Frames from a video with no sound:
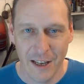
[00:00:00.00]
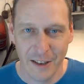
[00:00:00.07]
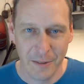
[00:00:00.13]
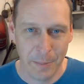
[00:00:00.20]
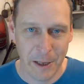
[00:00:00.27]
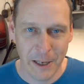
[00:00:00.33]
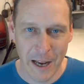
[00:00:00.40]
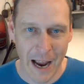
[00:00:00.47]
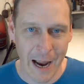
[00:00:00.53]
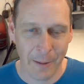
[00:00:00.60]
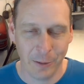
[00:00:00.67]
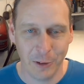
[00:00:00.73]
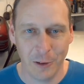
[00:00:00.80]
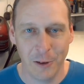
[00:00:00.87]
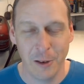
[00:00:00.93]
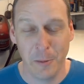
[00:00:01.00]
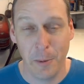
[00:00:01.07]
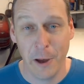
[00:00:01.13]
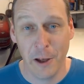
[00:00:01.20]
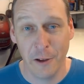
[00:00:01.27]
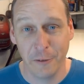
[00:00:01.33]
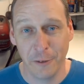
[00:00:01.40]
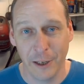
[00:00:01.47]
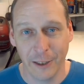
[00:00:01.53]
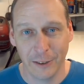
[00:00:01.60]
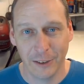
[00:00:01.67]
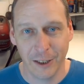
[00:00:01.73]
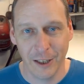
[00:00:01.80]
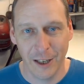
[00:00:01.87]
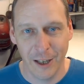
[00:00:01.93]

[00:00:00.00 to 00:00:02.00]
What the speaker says: It's been absolutely perfect.